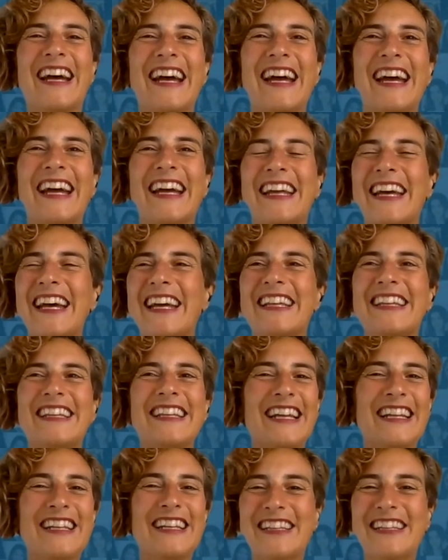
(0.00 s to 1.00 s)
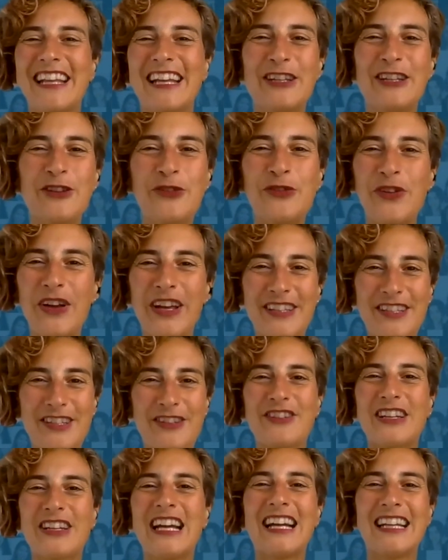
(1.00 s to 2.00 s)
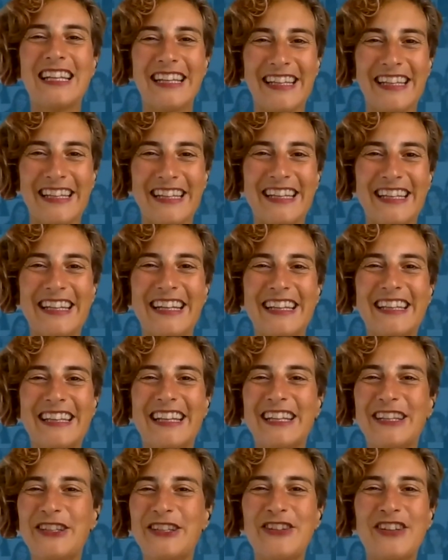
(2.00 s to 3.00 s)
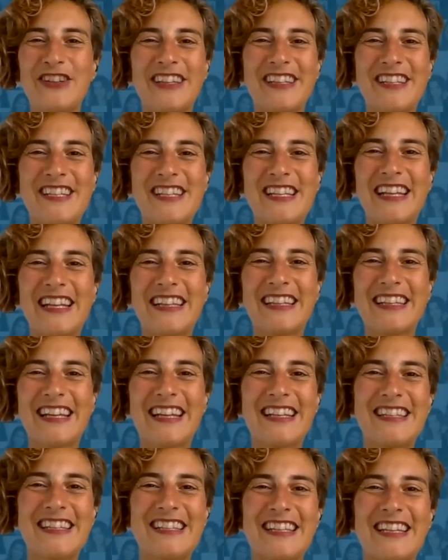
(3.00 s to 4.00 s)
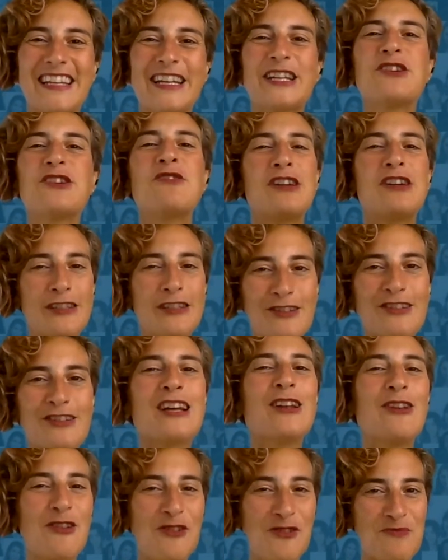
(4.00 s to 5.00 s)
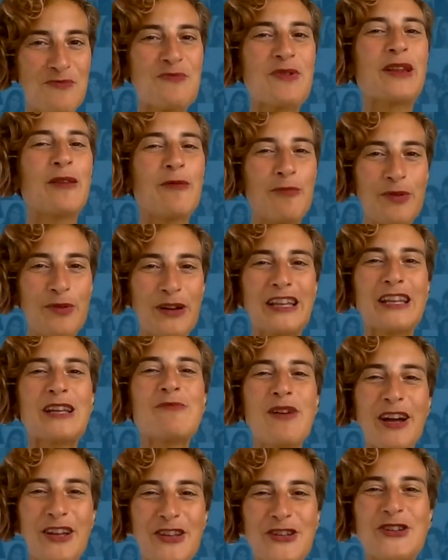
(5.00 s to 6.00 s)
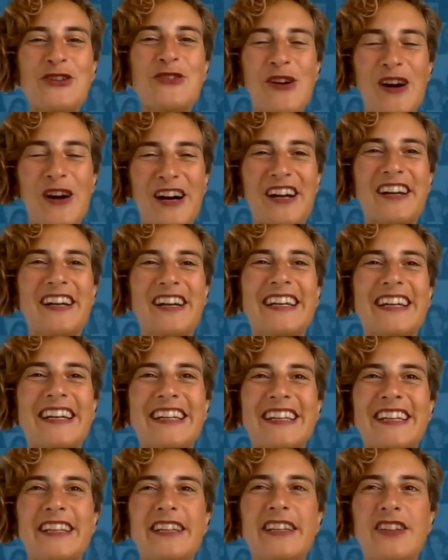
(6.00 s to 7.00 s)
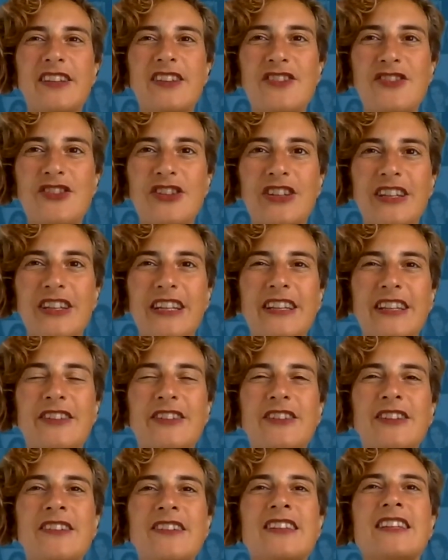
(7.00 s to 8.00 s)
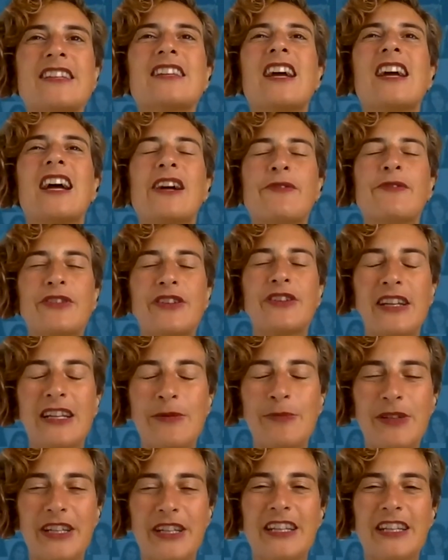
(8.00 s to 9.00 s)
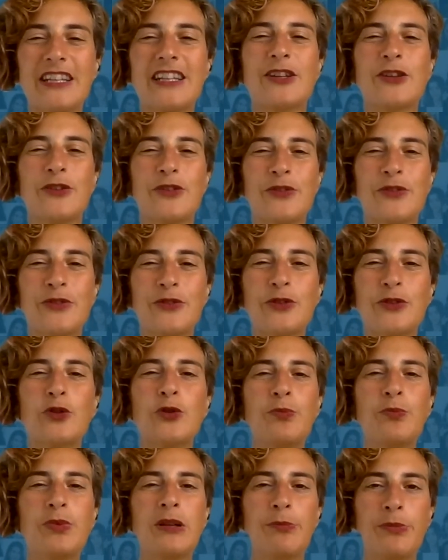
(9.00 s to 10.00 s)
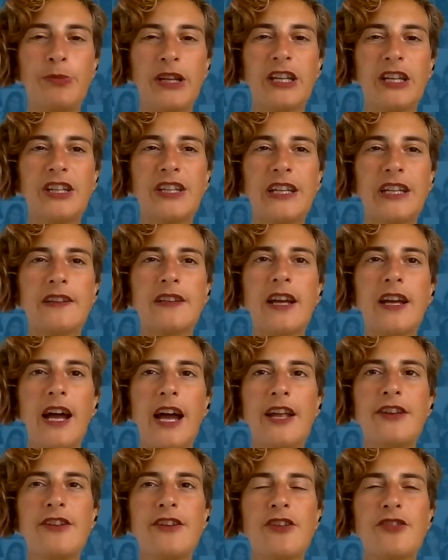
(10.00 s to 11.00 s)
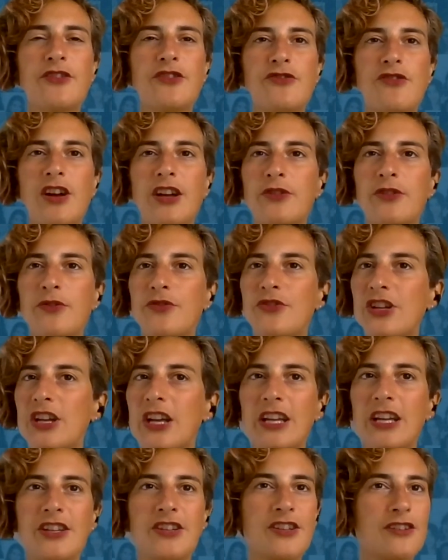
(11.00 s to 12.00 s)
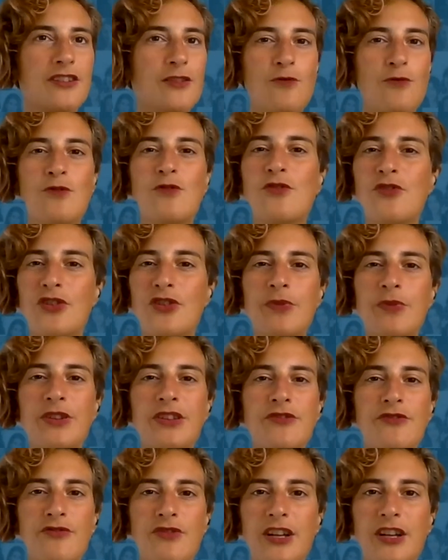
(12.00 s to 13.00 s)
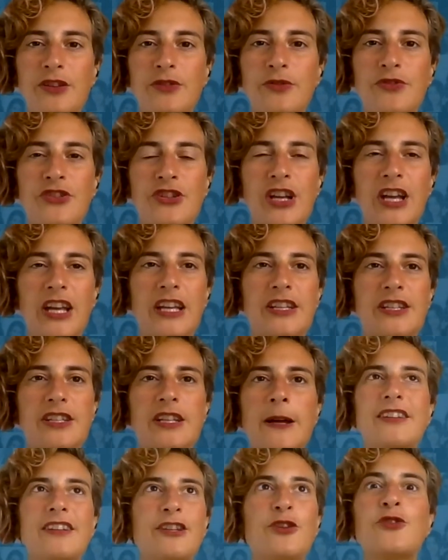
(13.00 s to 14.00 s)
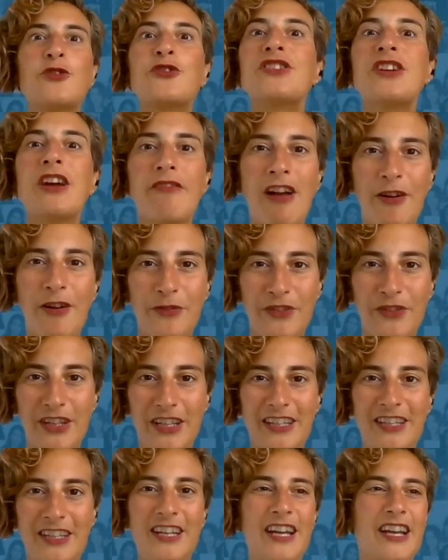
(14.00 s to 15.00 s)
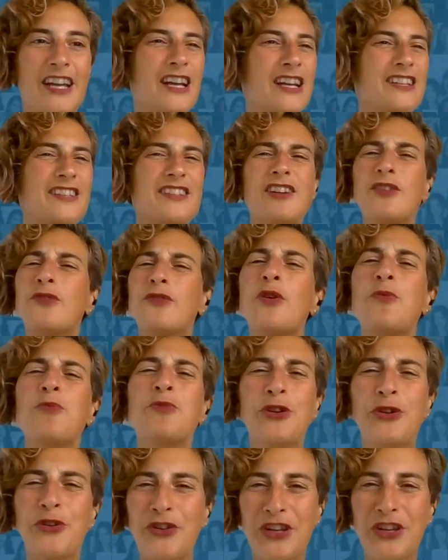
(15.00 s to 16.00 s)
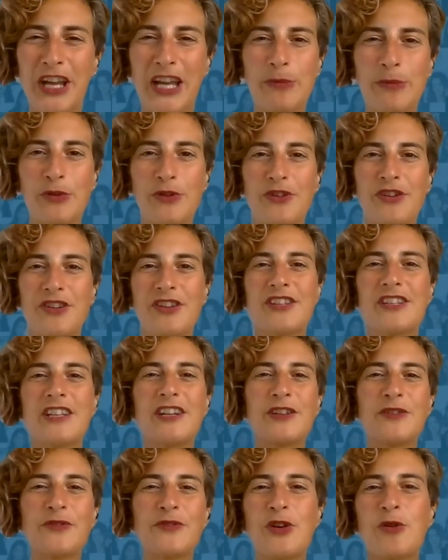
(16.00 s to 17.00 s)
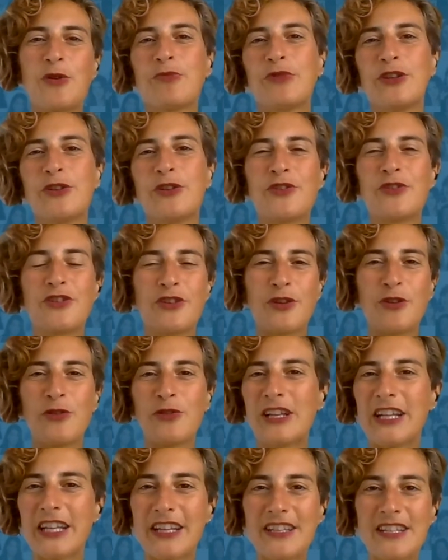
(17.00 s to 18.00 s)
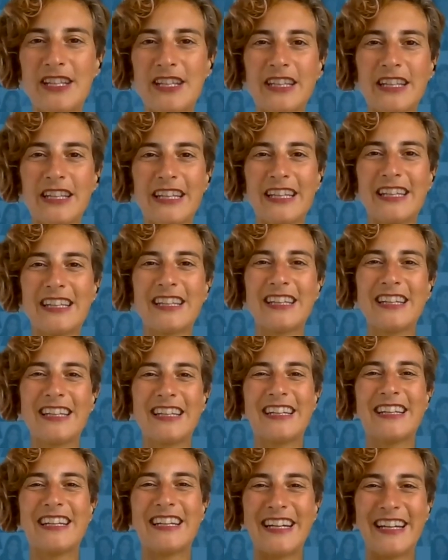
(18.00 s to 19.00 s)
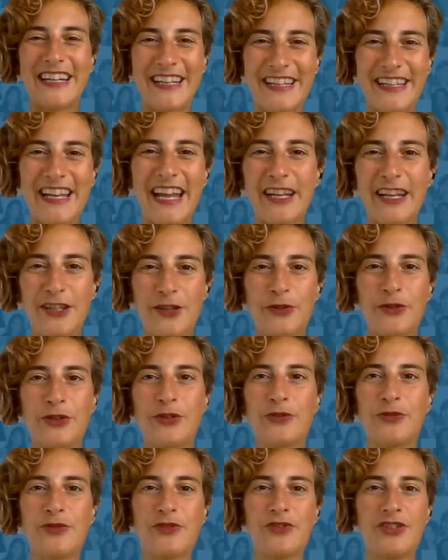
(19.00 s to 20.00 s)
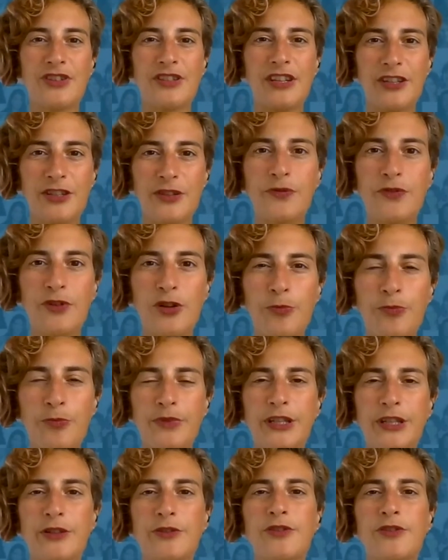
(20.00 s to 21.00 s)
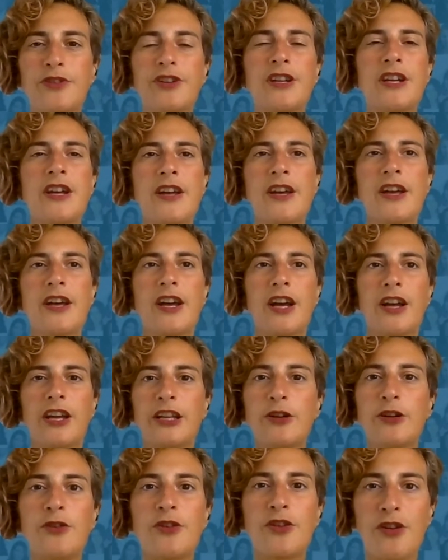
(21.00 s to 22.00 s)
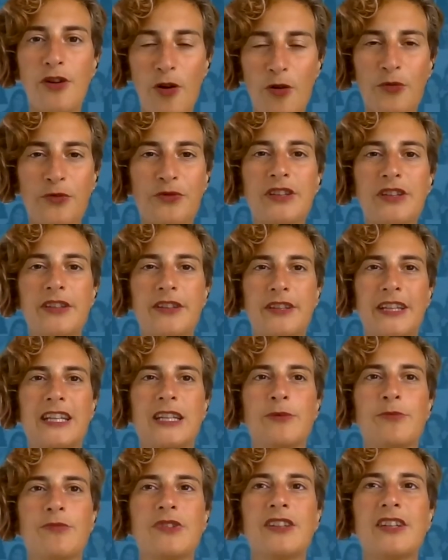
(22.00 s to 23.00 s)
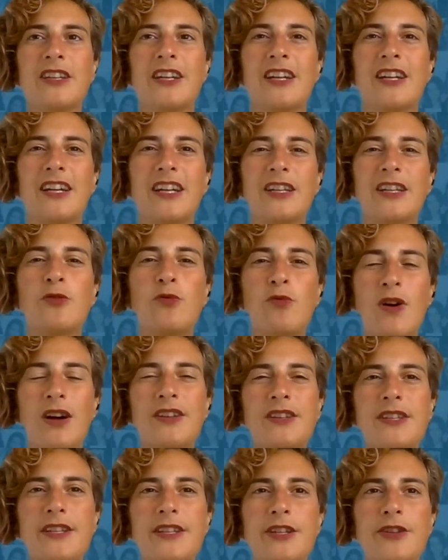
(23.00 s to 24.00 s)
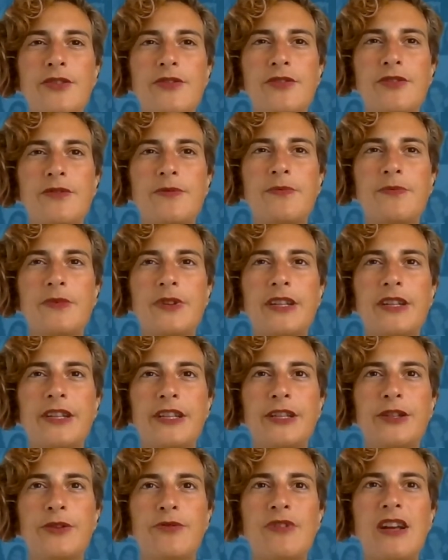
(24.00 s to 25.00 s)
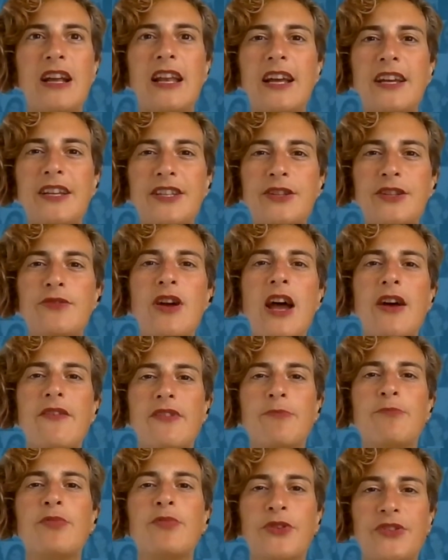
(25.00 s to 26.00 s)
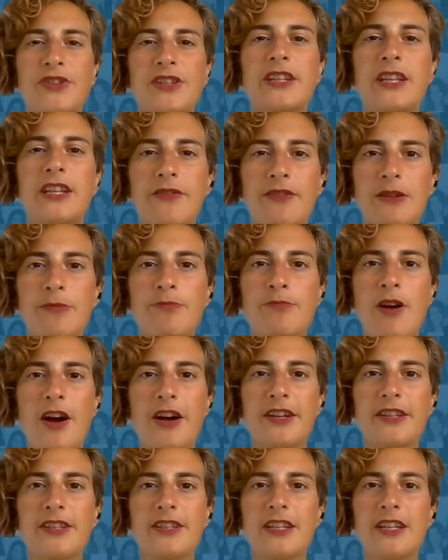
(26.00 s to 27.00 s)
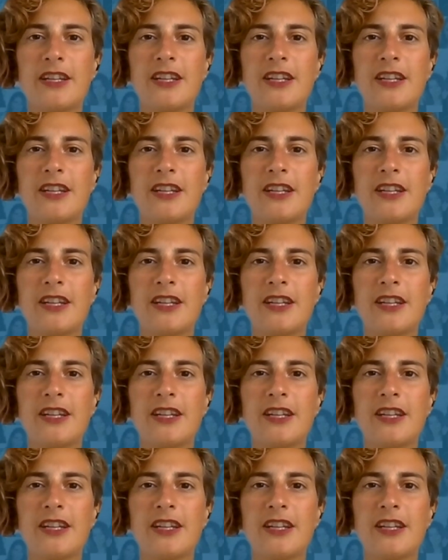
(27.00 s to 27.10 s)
And then you face reality, and then you understand that you are not alone, but pretty much you are in this journey. So I would tell Martina to be patient and not try to change the world, but try to change your surrounding. Start from your neighbor, start from your colleague sitting next to you, start from your own team. And once you realize you have a positive impact,